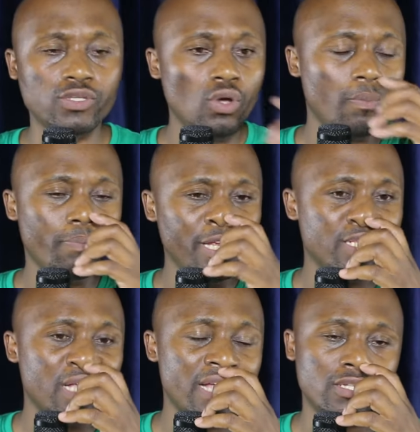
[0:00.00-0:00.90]
So
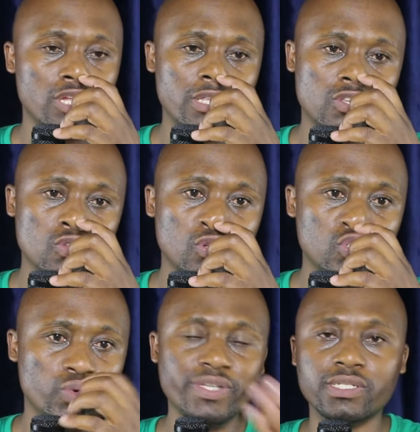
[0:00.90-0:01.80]
please, guys, let's not
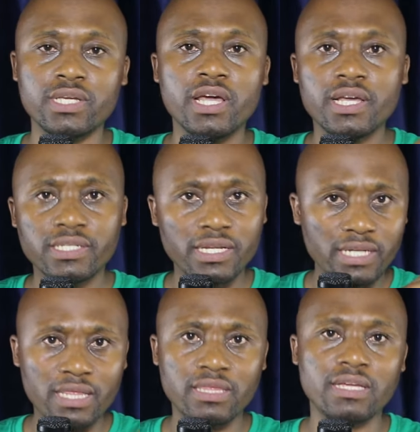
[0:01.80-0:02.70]
twist
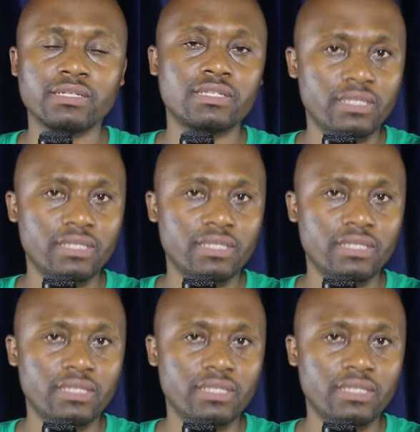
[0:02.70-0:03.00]
certain things.